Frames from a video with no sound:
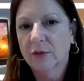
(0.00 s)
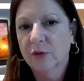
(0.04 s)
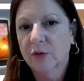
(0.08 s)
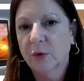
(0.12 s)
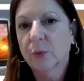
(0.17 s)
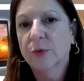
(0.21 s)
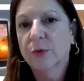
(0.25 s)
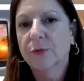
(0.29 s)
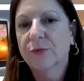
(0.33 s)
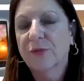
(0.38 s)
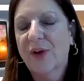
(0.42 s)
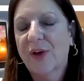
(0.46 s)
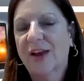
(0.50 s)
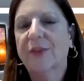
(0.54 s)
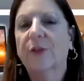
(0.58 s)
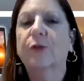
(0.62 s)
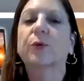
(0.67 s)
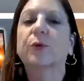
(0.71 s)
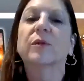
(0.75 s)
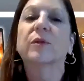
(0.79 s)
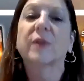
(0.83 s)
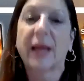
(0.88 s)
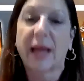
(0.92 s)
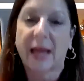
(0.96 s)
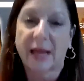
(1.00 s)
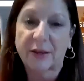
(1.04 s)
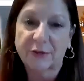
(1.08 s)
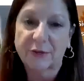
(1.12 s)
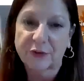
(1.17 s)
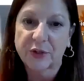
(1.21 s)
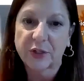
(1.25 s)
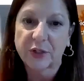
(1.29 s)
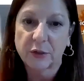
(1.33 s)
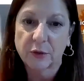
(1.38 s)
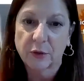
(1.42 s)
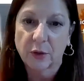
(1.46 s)
So the fact that they're even
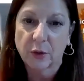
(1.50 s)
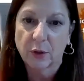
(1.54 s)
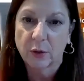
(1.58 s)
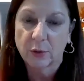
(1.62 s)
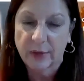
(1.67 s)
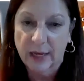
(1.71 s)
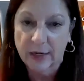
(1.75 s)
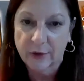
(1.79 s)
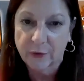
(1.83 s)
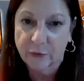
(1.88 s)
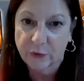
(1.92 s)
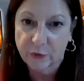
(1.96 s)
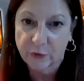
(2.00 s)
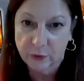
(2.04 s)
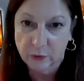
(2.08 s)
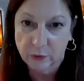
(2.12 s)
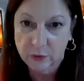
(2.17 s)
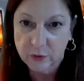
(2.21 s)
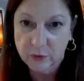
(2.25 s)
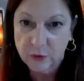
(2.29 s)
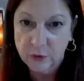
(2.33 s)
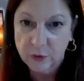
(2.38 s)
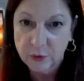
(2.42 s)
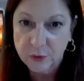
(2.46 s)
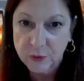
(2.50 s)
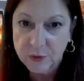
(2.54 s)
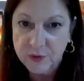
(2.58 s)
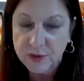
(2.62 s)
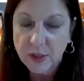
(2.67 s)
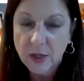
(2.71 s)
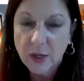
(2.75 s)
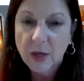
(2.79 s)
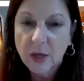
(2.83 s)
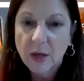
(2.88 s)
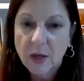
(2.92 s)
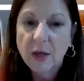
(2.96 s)
asking though, that is the good
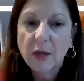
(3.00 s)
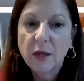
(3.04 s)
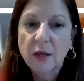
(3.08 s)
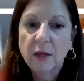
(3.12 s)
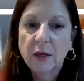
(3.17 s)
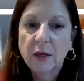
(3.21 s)
news.